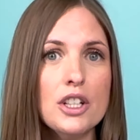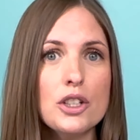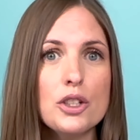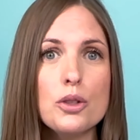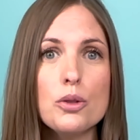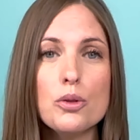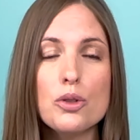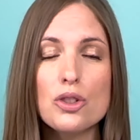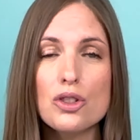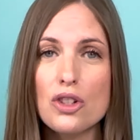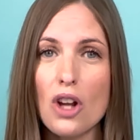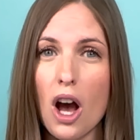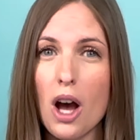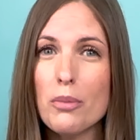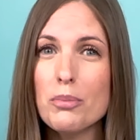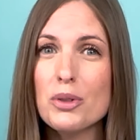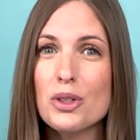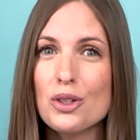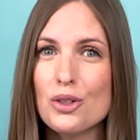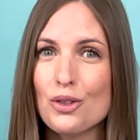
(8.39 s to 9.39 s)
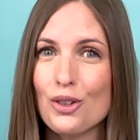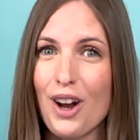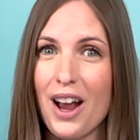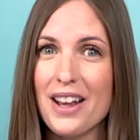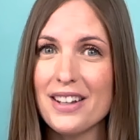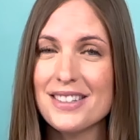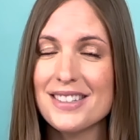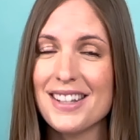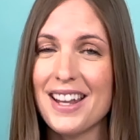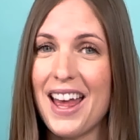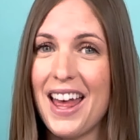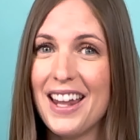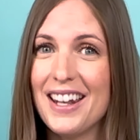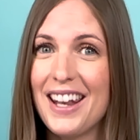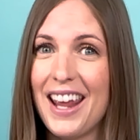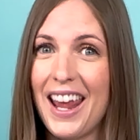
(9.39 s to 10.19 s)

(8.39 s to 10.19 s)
to stop stress and